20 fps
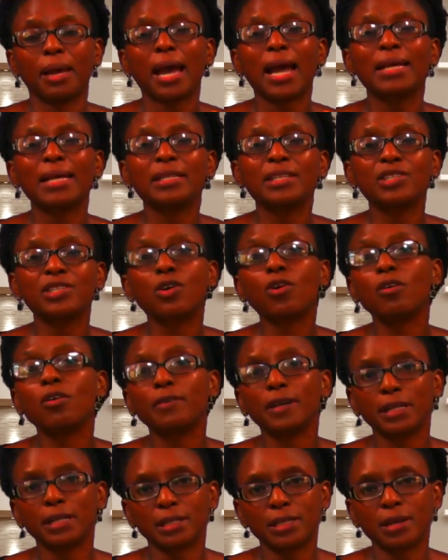I
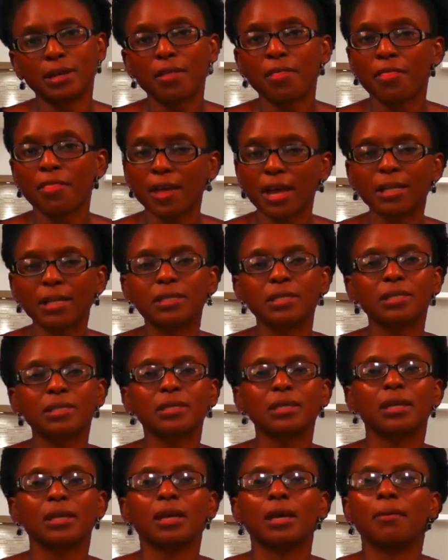discovered that
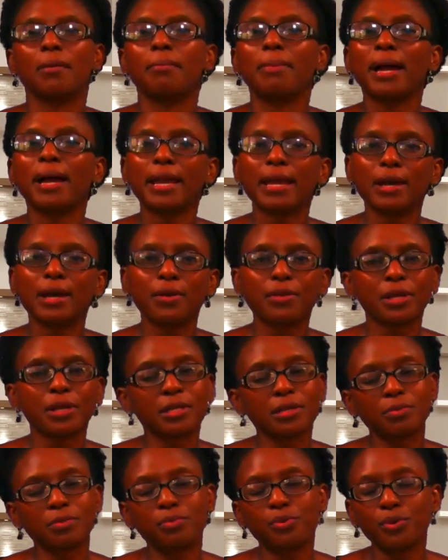my health
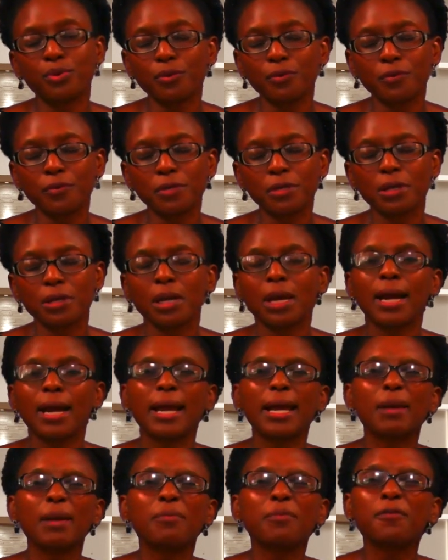has improved.
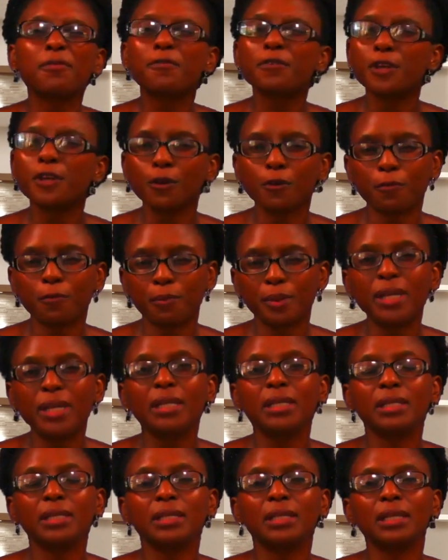I am free of
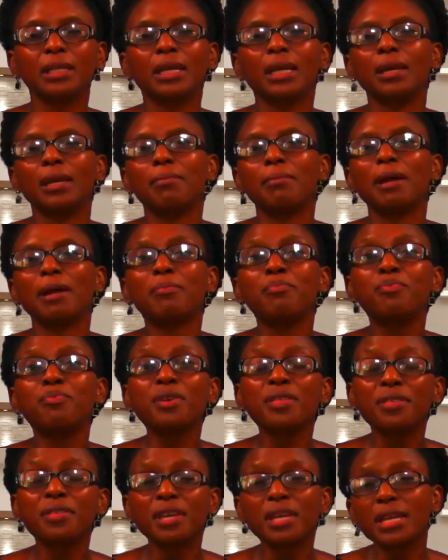pain. My
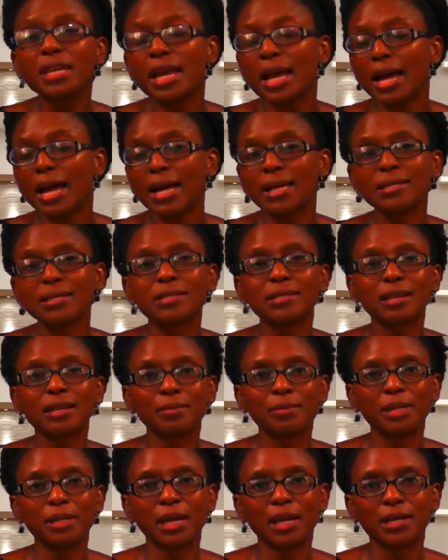breathing has
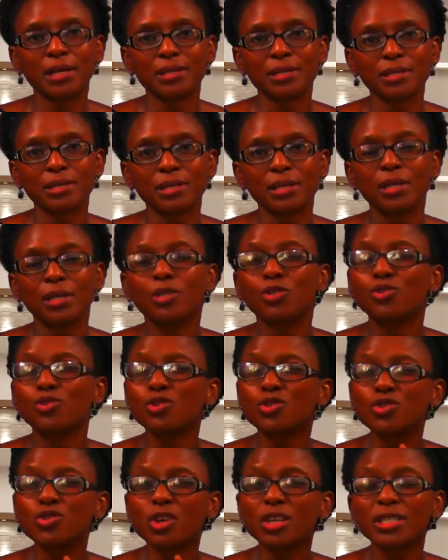stabilized
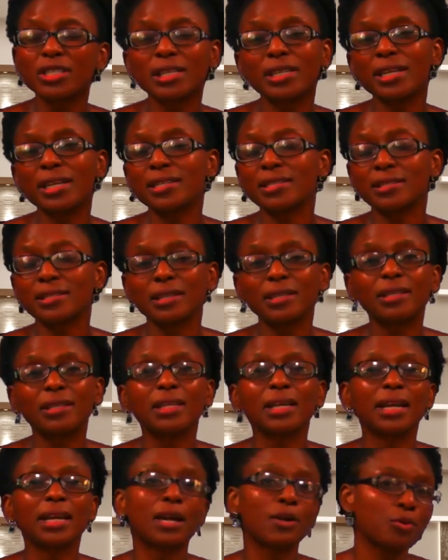to such an extent
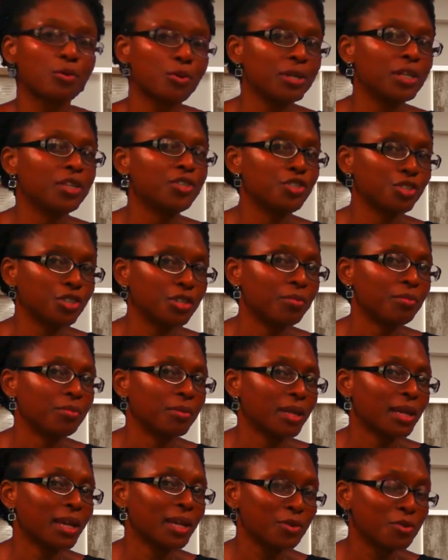that I can run a gym.
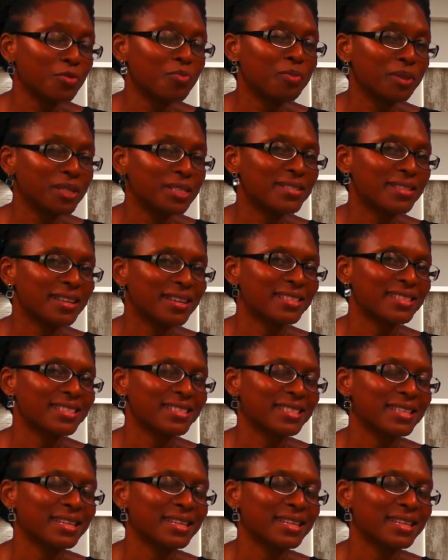Can you beat that?